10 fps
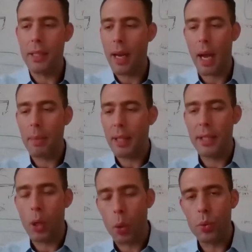I'm
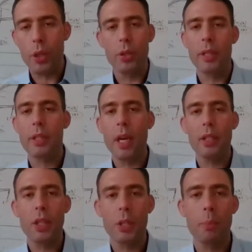not the owner. It's
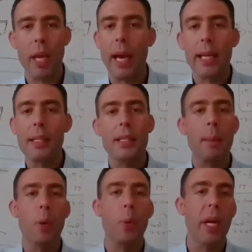not just me. I can
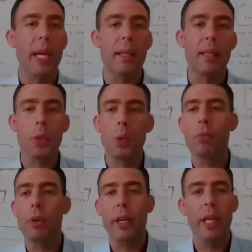step away and this
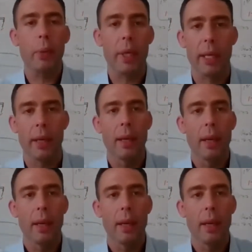will run anyway.